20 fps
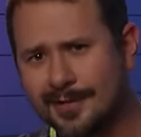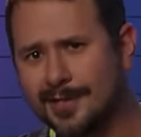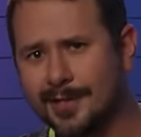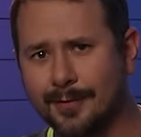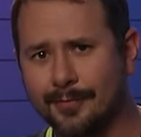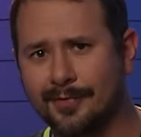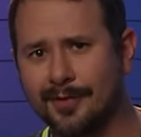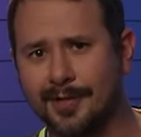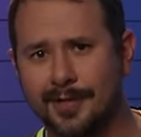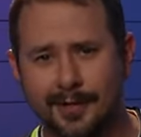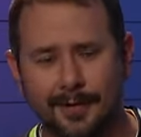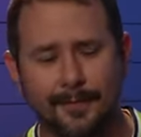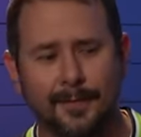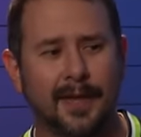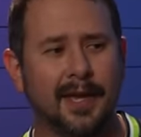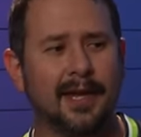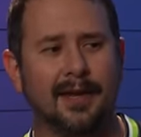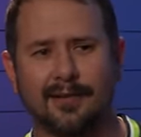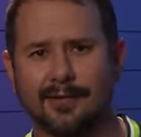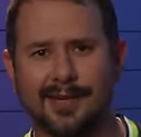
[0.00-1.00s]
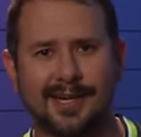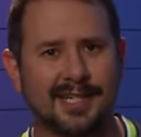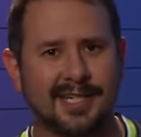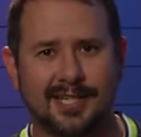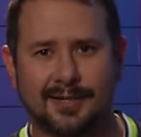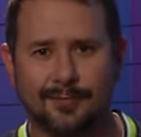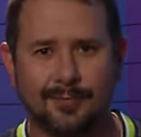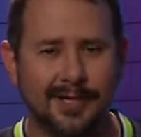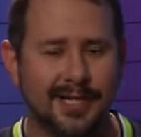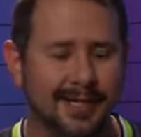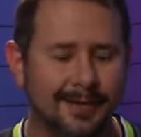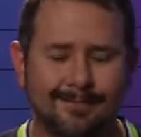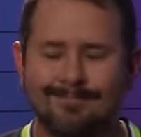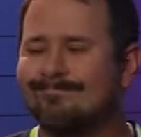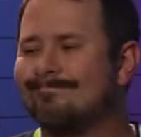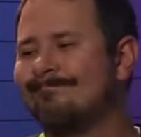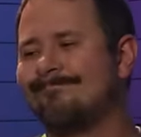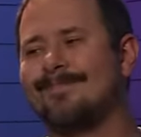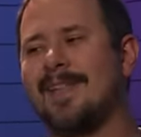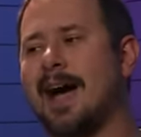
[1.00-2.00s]
something less sweet.
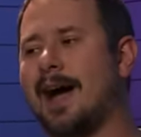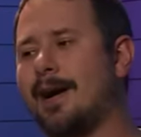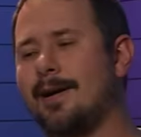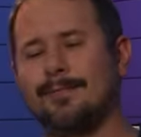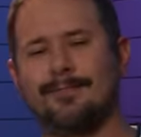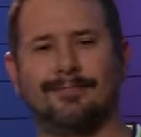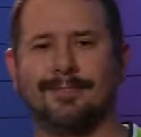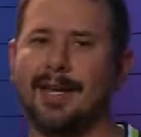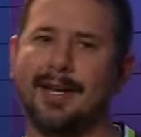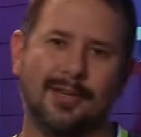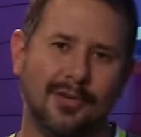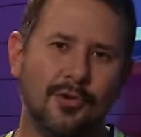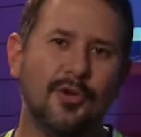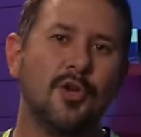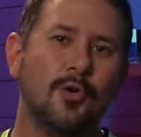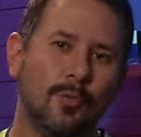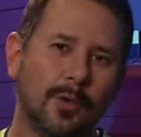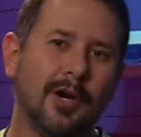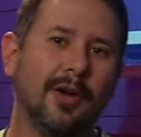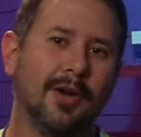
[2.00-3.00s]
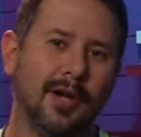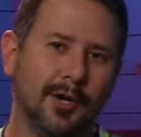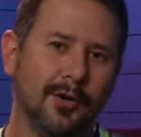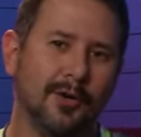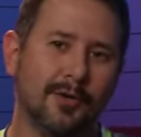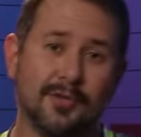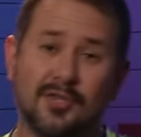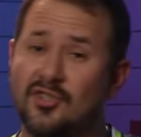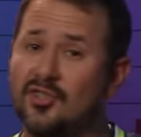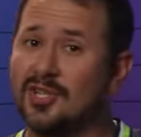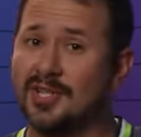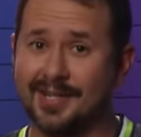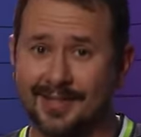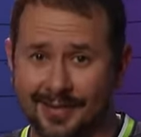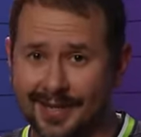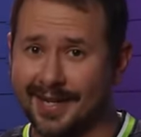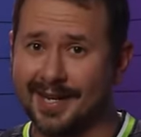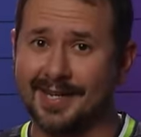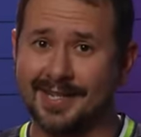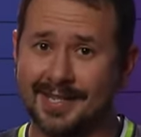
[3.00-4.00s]
Nah, you can wear Eros. Just
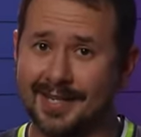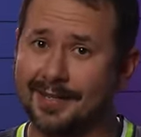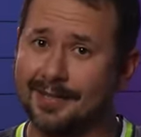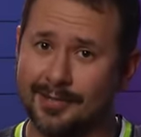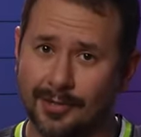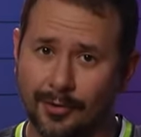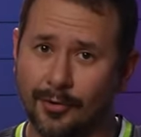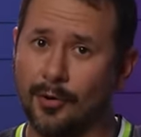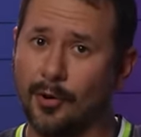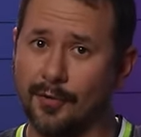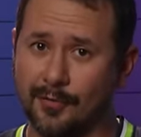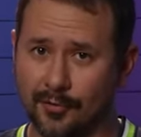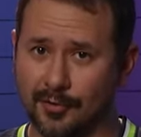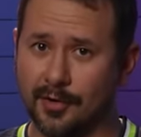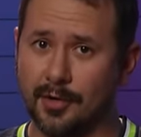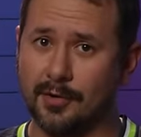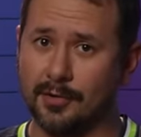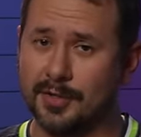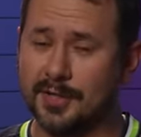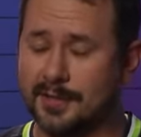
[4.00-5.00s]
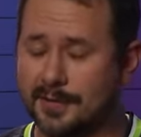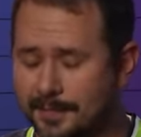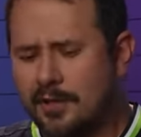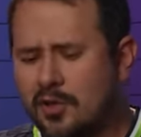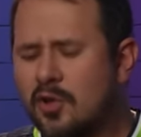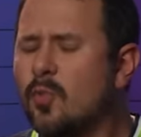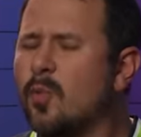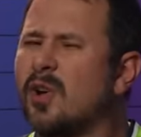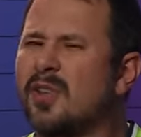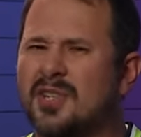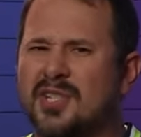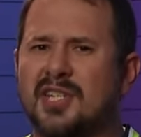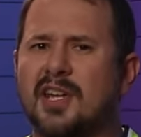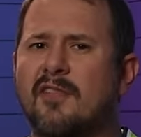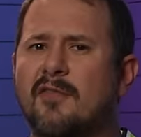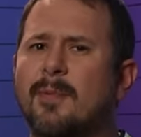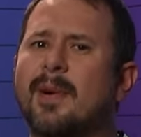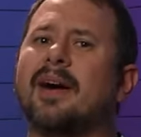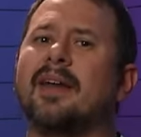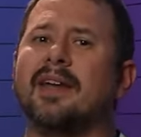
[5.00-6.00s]
like I said, don't overdose. You can wear the
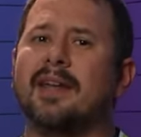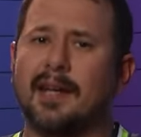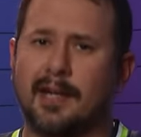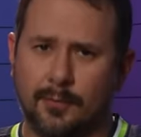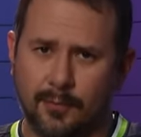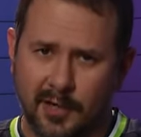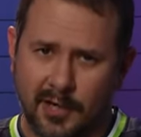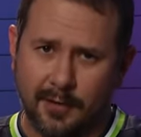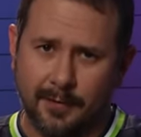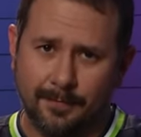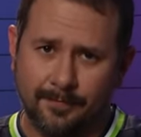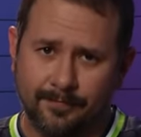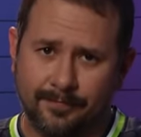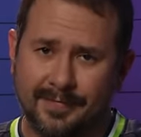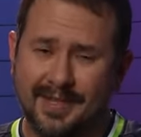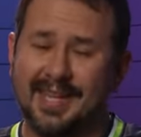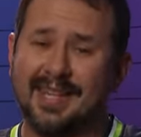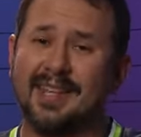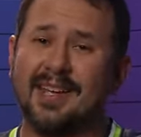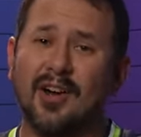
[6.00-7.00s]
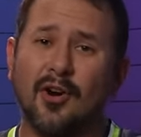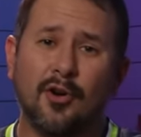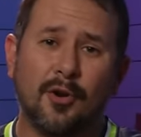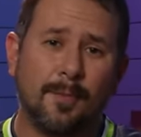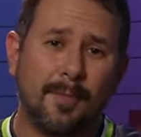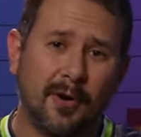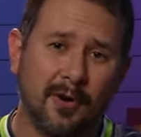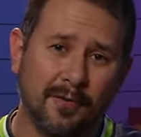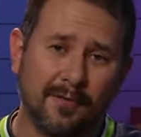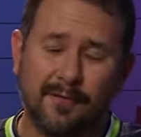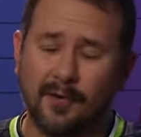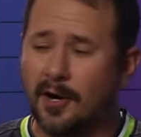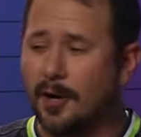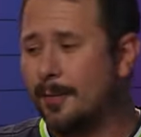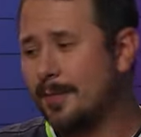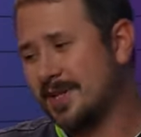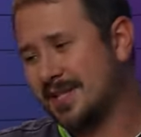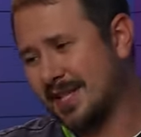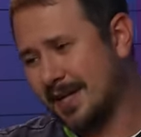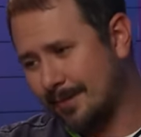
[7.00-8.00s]
stuff about anywhere. And the eau de
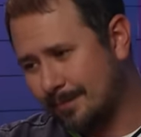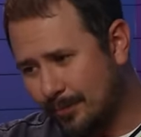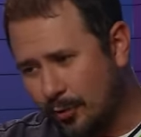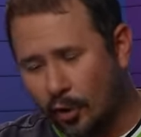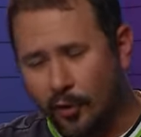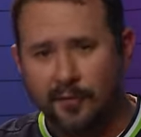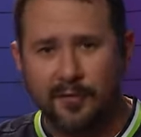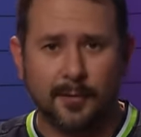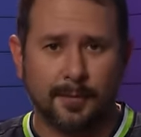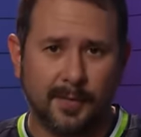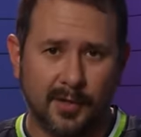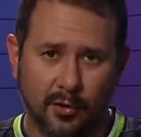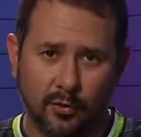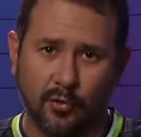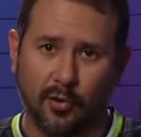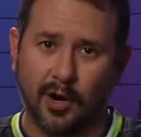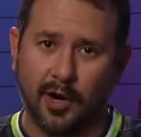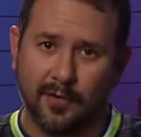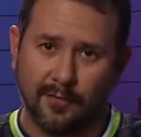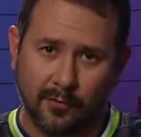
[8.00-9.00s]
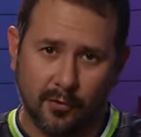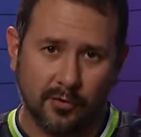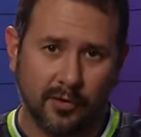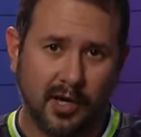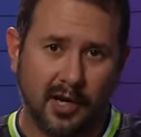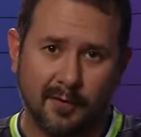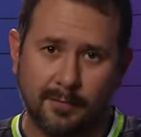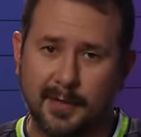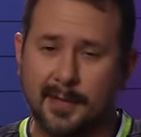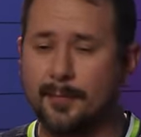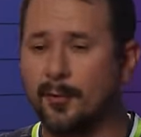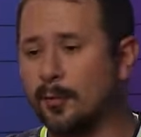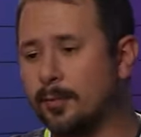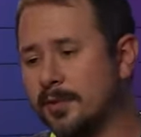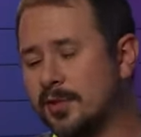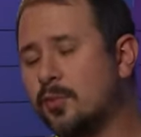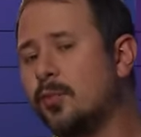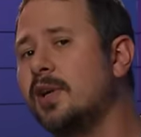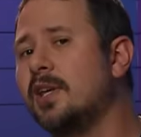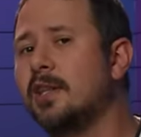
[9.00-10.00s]
parfum is that perfect middle ground for a lot of people
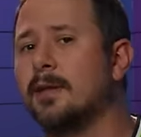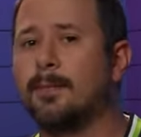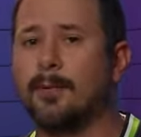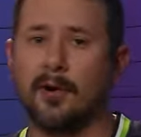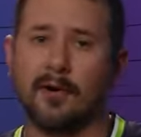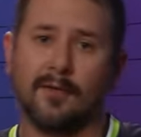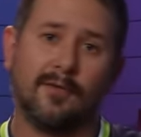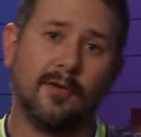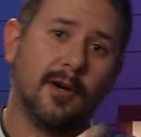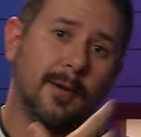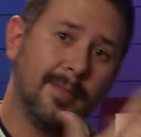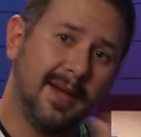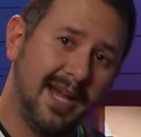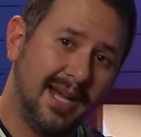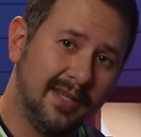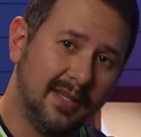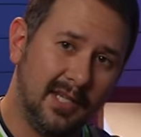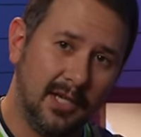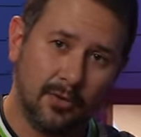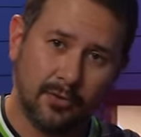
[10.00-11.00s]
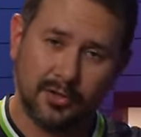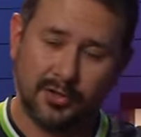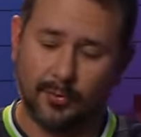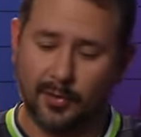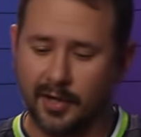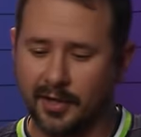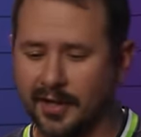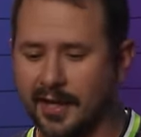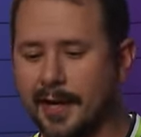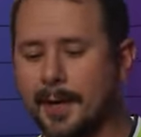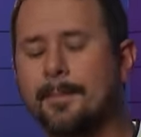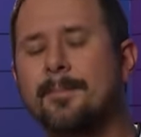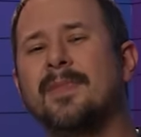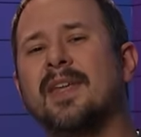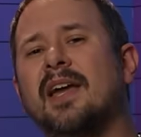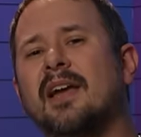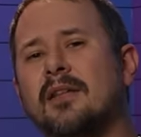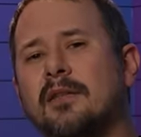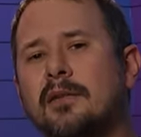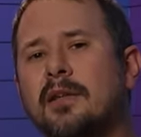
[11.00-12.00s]
between the parfum and the eau de toilette.
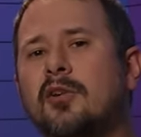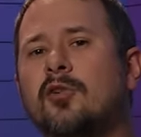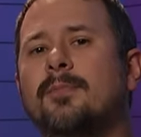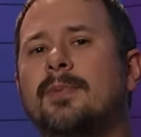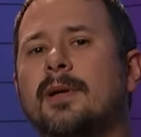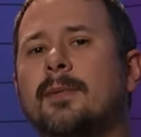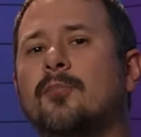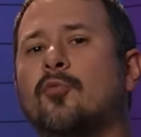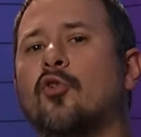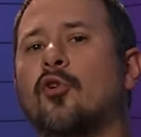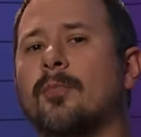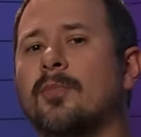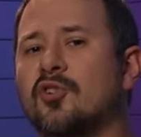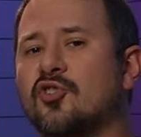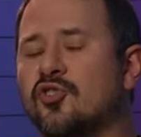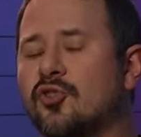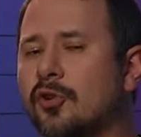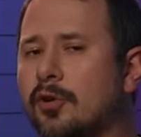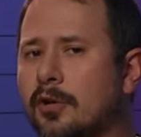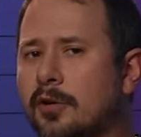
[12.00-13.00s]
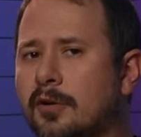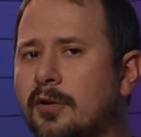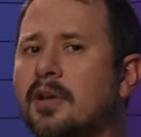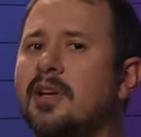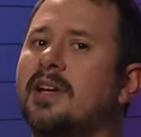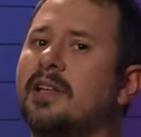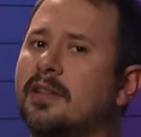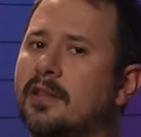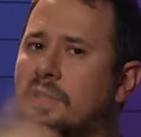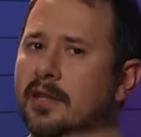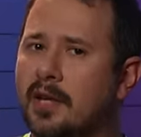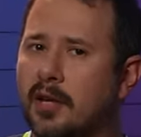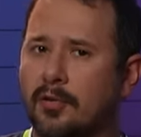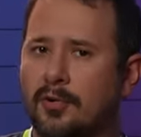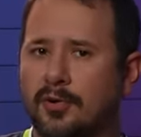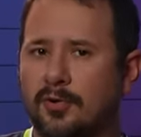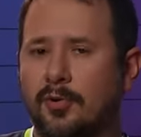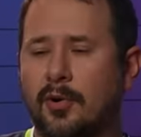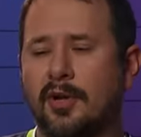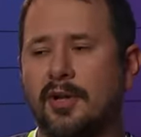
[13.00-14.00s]
Little bit more mature than the eau
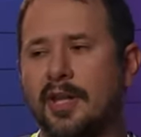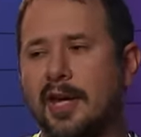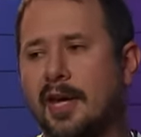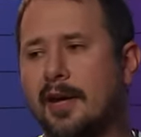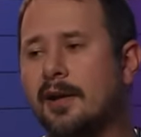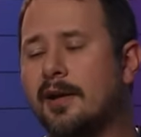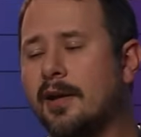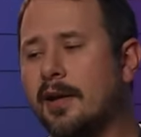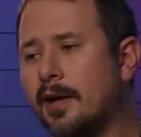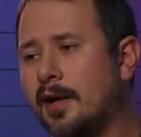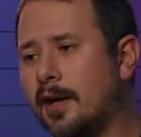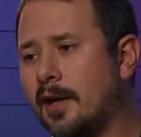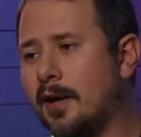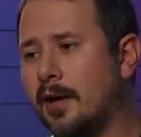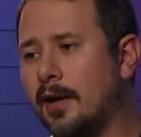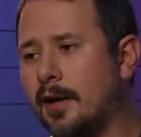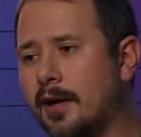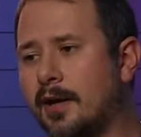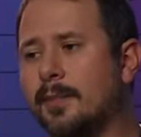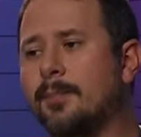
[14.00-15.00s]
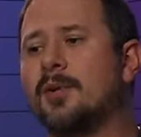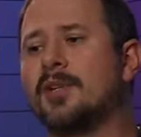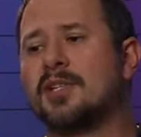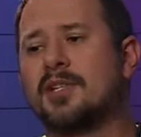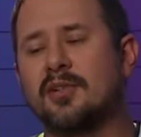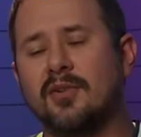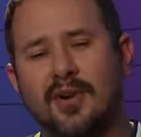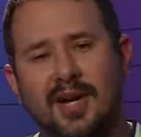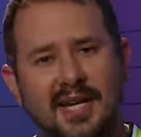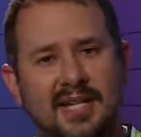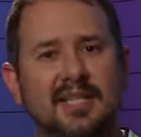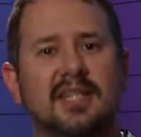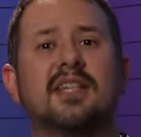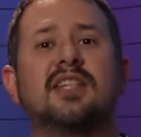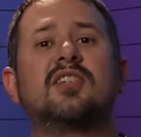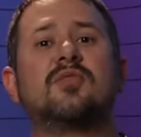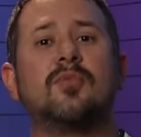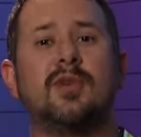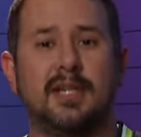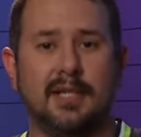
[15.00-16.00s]
de toilette, uh, but still has
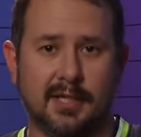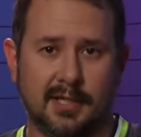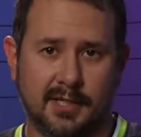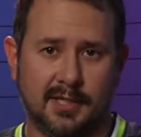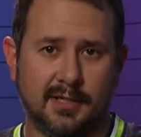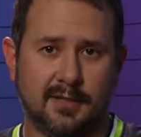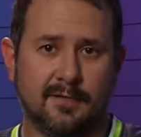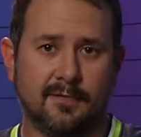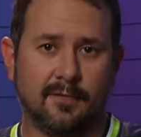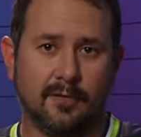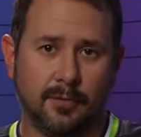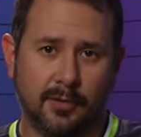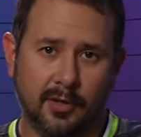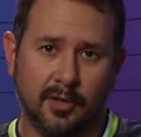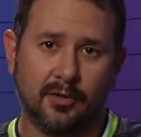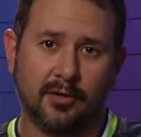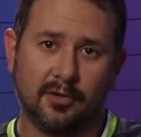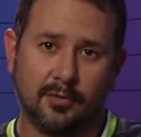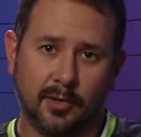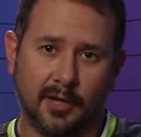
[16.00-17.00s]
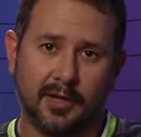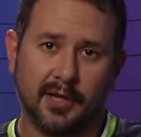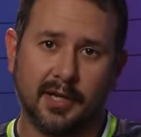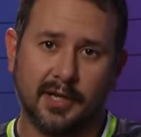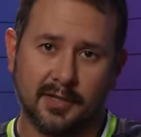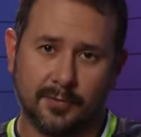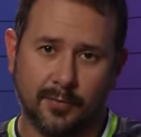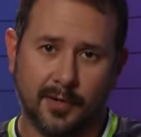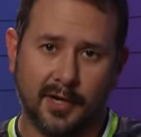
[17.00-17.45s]
that sweetness from the Eau de Toilette as